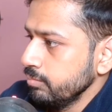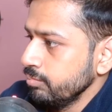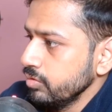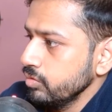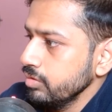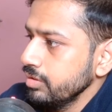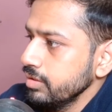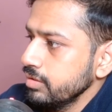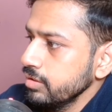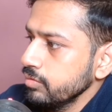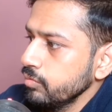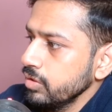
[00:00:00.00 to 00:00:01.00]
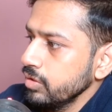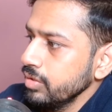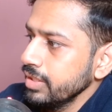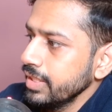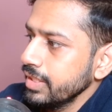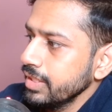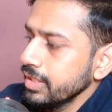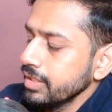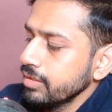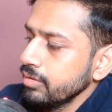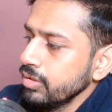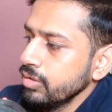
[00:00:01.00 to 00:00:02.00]
So this is what you are
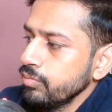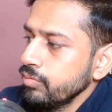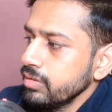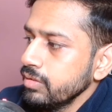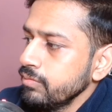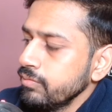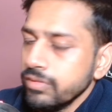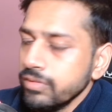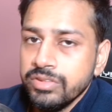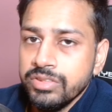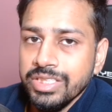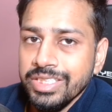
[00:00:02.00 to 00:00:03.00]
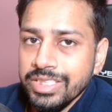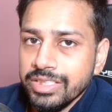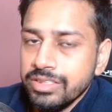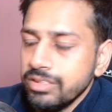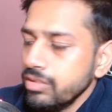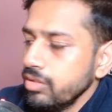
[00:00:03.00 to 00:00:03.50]
getting for the first year,